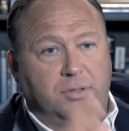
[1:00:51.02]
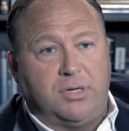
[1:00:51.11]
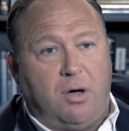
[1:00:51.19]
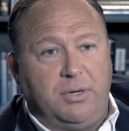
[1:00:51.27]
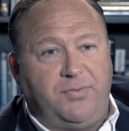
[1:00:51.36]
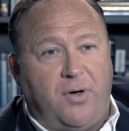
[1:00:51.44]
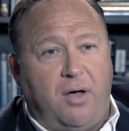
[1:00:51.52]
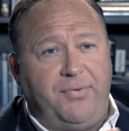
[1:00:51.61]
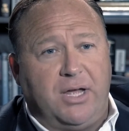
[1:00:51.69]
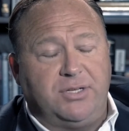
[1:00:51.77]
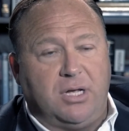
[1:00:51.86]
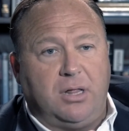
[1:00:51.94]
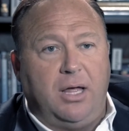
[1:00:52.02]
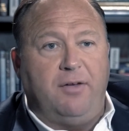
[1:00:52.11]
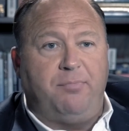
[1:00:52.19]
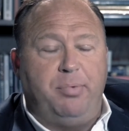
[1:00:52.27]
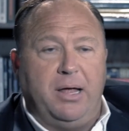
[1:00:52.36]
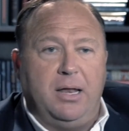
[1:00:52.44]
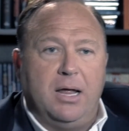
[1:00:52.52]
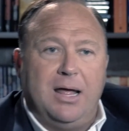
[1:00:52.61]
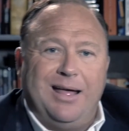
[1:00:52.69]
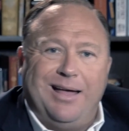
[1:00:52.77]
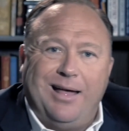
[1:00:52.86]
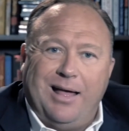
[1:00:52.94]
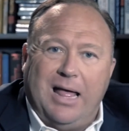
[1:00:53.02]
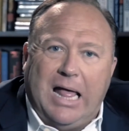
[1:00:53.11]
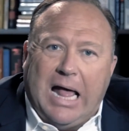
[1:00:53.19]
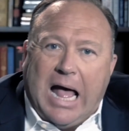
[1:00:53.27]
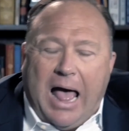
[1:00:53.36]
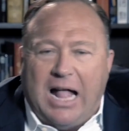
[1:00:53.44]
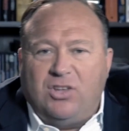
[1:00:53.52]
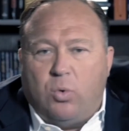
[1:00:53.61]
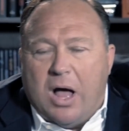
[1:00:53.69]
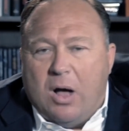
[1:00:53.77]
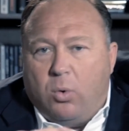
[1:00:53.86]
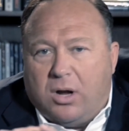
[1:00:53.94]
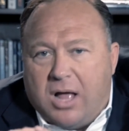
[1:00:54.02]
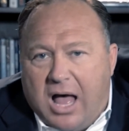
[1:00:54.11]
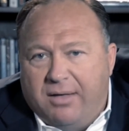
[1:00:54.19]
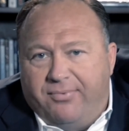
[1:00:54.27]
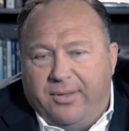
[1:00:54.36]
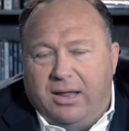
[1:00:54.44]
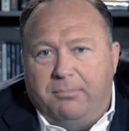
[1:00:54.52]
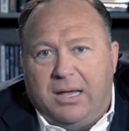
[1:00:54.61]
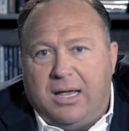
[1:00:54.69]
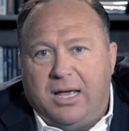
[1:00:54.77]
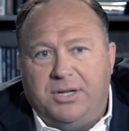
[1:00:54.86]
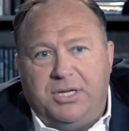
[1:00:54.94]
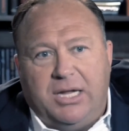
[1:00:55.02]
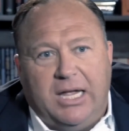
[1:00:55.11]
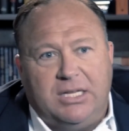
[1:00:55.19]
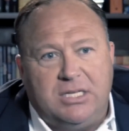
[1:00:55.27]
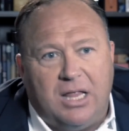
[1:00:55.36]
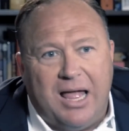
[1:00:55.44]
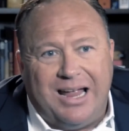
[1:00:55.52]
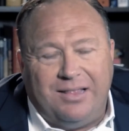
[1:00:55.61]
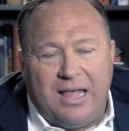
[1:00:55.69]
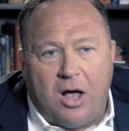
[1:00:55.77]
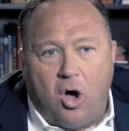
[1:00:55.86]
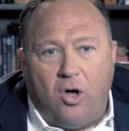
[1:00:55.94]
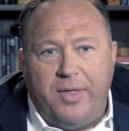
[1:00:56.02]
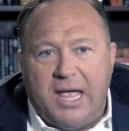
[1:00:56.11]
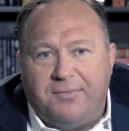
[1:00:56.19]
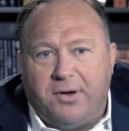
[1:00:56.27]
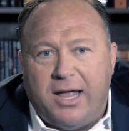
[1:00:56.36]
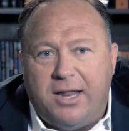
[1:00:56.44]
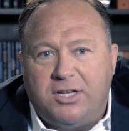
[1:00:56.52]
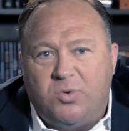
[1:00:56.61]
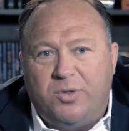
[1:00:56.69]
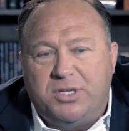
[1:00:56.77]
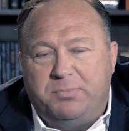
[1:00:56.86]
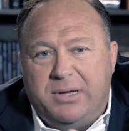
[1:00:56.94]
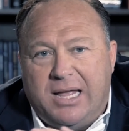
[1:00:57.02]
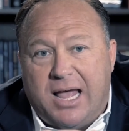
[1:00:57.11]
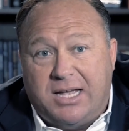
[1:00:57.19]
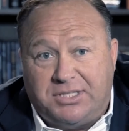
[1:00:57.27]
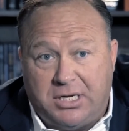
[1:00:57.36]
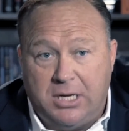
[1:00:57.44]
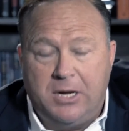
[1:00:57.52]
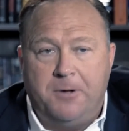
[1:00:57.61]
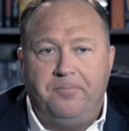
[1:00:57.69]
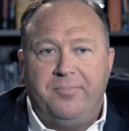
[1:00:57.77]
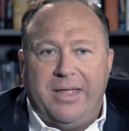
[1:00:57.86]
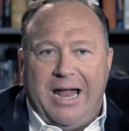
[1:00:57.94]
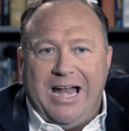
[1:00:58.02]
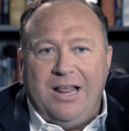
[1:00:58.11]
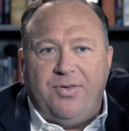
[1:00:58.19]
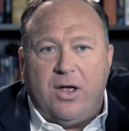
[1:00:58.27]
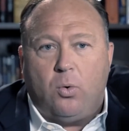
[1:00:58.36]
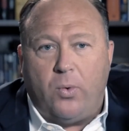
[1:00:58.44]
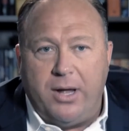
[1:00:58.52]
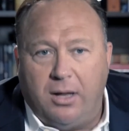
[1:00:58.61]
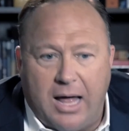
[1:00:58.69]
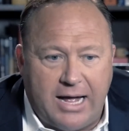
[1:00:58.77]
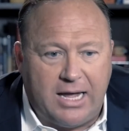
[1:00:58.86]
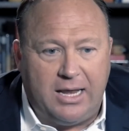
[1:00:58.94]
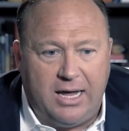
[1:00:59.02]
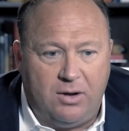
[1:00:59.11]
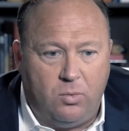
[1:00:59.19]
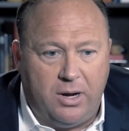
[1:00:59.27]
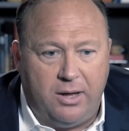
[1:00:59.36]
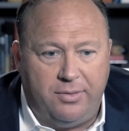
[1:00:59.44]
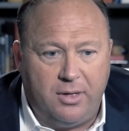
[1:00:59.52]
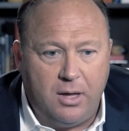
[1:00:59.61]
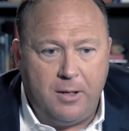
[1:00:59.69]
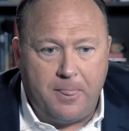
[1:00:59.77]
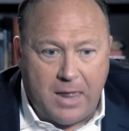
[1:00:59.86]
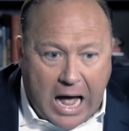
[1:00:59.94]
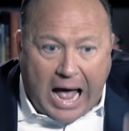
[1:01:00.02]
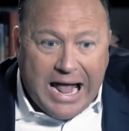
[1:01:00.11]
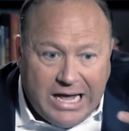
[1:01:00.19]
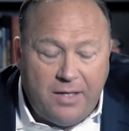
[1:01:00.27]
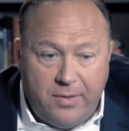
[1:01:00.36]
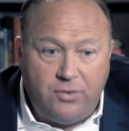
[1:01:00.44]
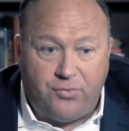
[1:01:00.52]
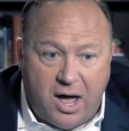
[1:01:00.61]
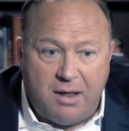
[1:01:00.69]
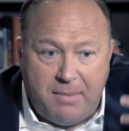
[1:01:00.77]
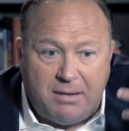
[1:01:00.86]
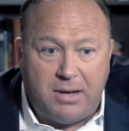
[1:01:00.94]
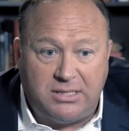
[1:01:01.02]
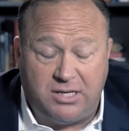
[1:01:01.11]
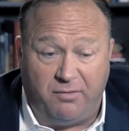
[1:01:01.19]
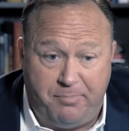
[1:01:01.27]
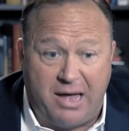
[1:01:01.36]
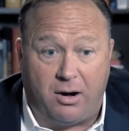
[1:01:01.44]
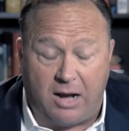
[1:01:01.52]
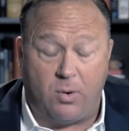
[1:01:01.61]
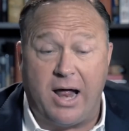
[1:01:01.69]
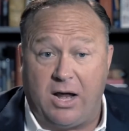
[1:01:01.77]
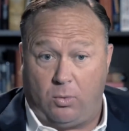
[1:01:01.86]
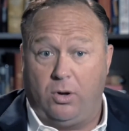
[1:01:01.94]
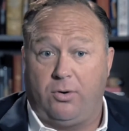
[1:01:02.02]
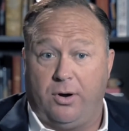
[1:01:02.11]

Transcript: always fall off the edge of the cliff. But that's why we're confident, because it's like all they ever hit us with is BS. Anything real I get hit with, I can then try to make myself better. Like when I get real